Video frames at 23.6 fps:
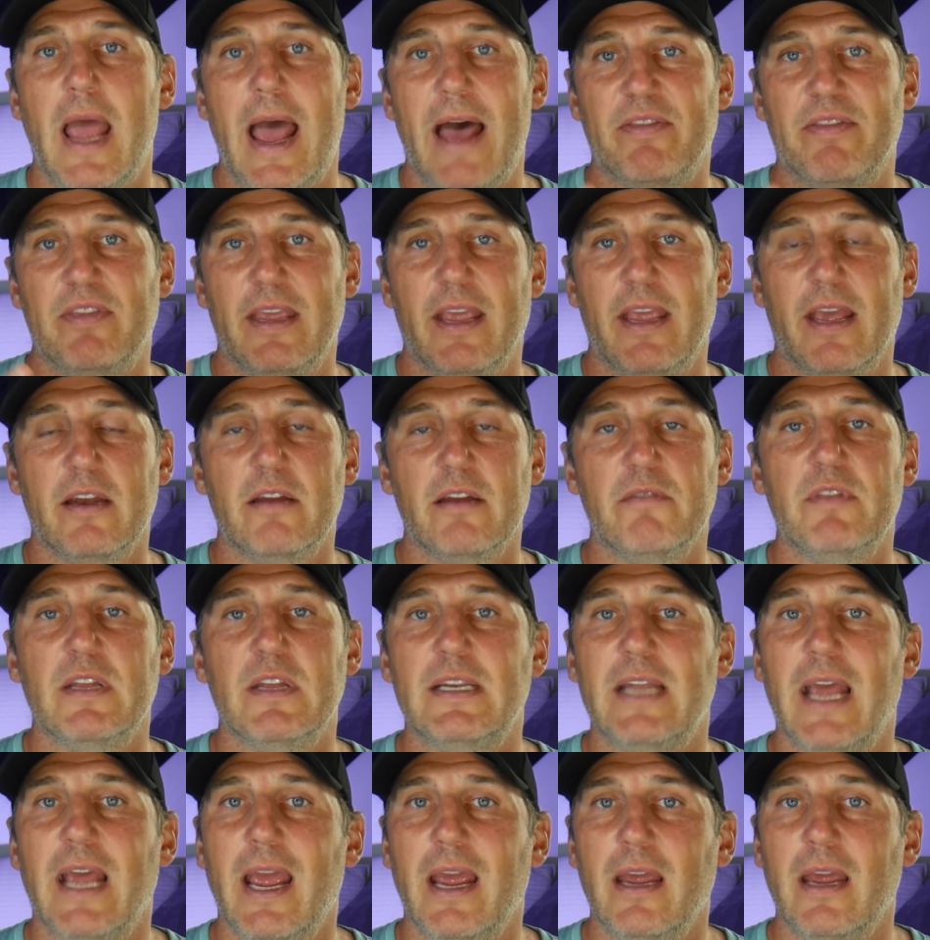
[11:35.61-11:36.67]
At the end of
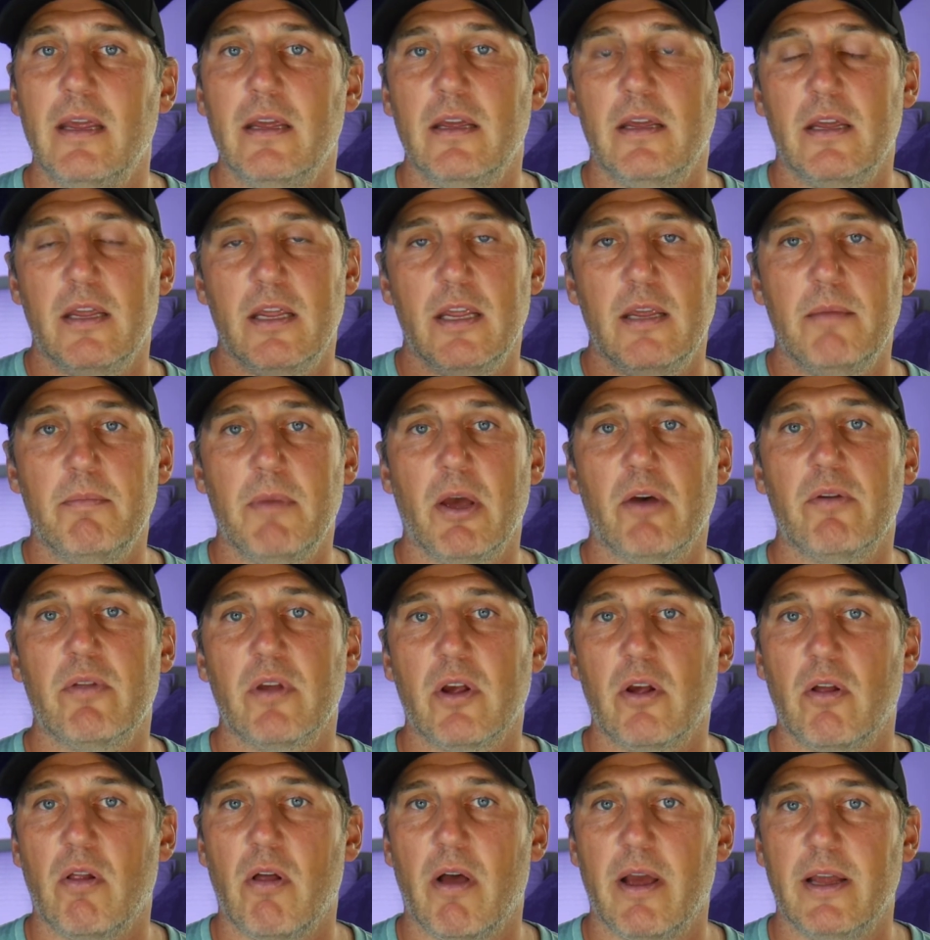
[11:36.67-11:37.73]
the day, email
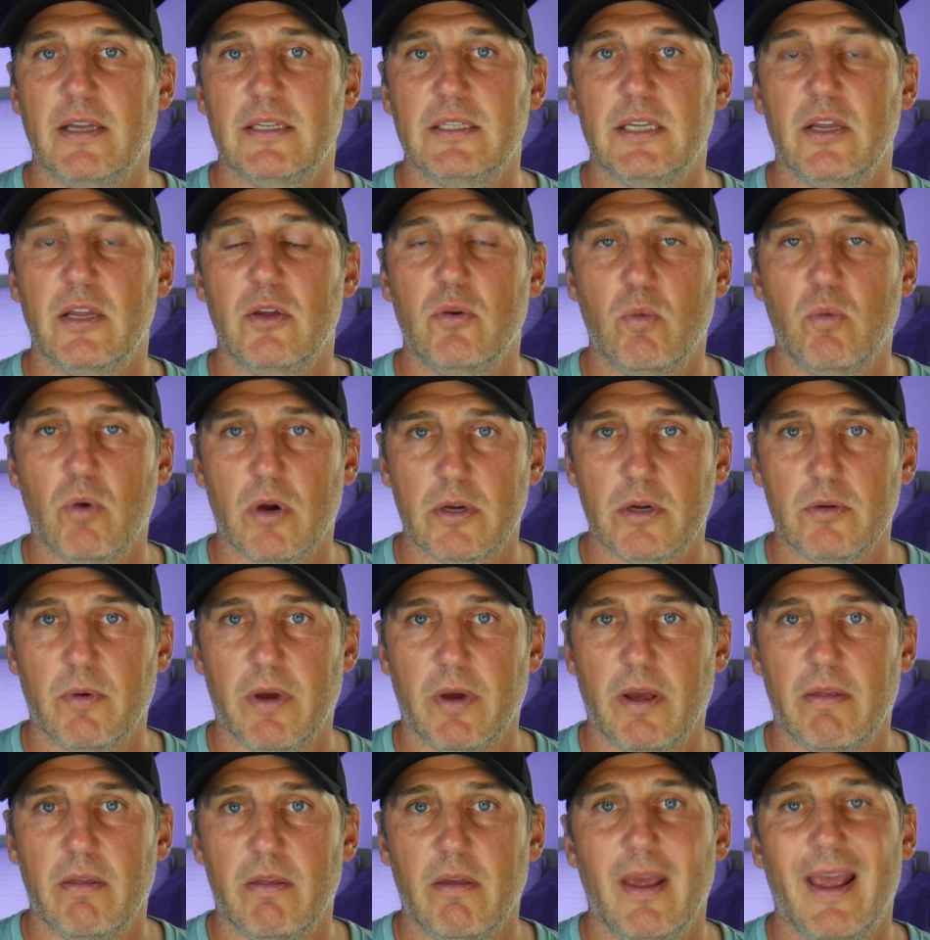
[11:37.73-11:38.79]
the clients that you worked
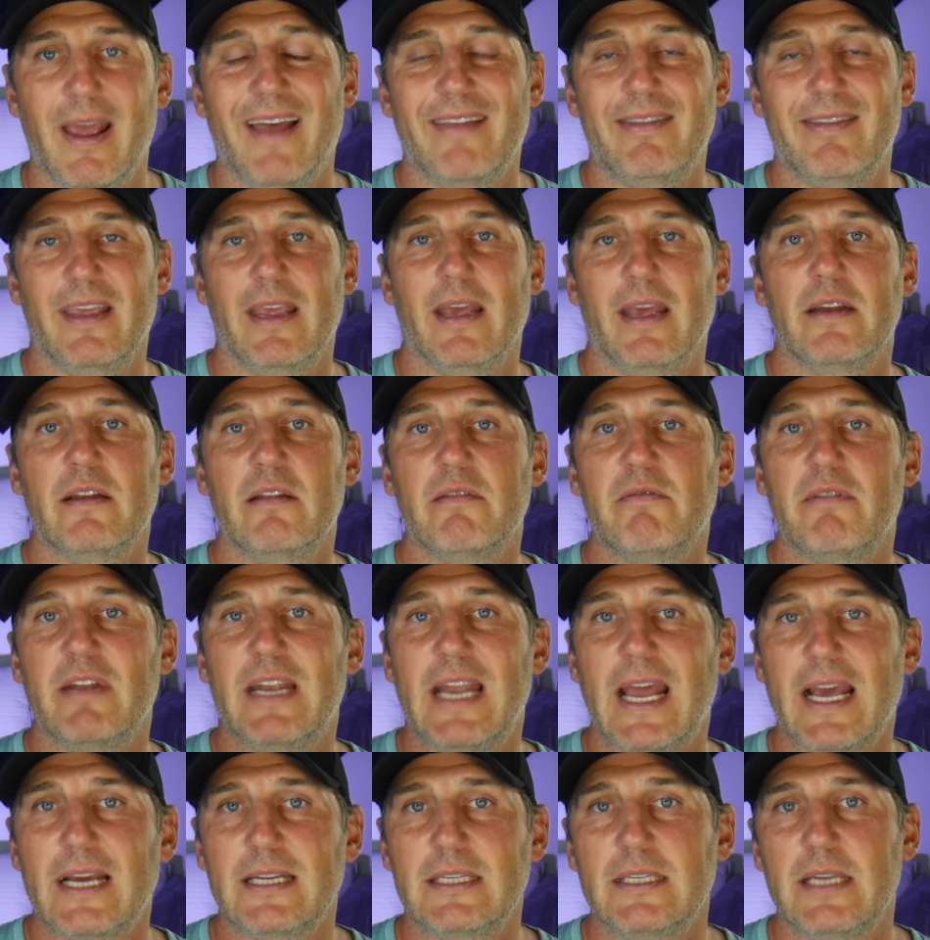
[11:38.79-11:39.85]
with. At the end of the
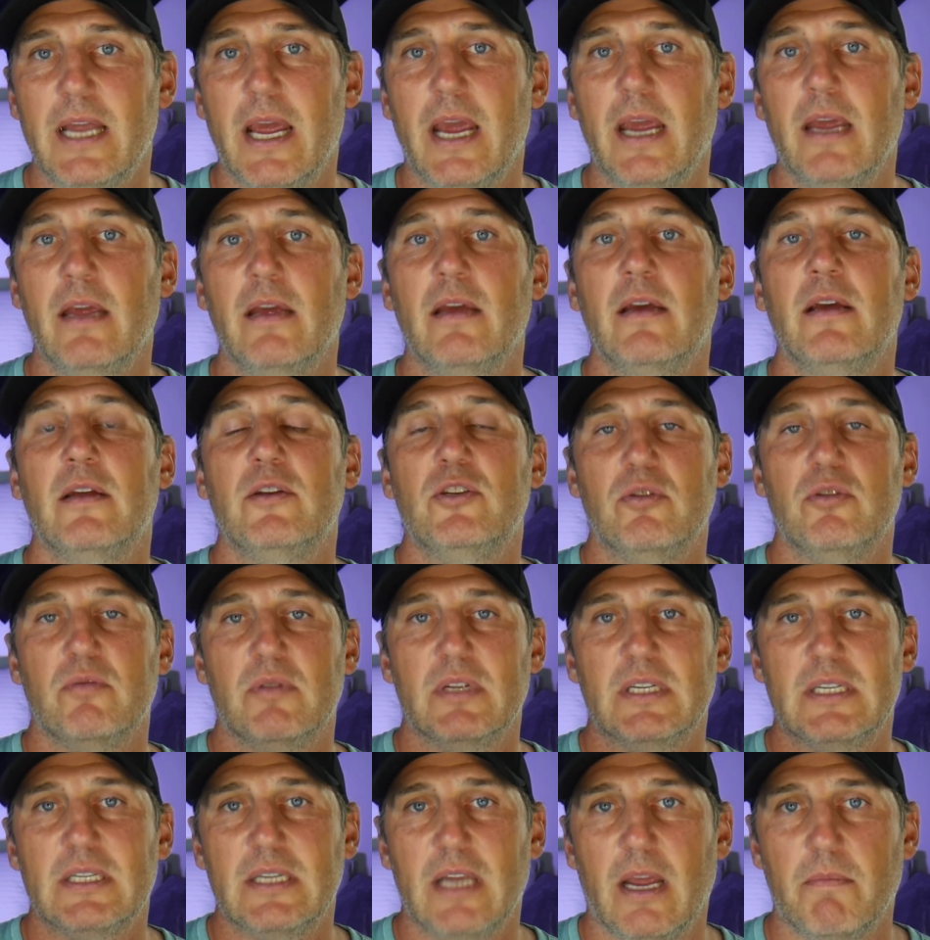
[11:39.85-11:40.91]
next day, do
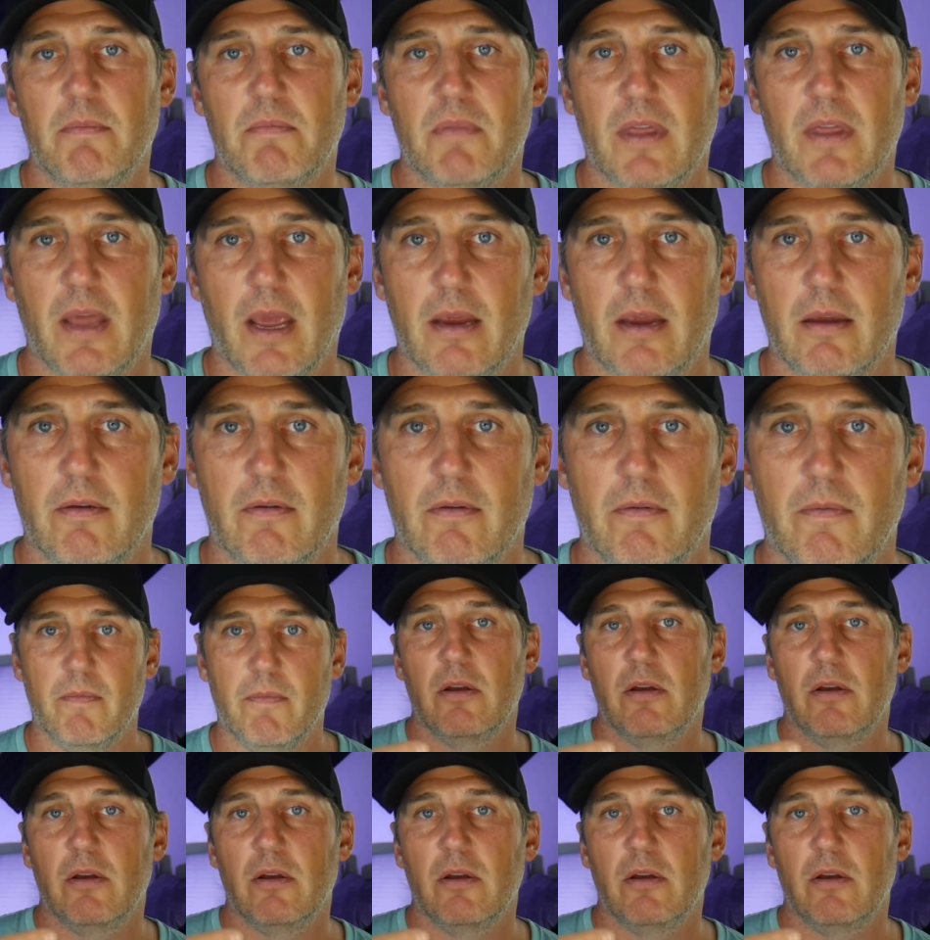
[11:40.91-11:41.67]
the same thing.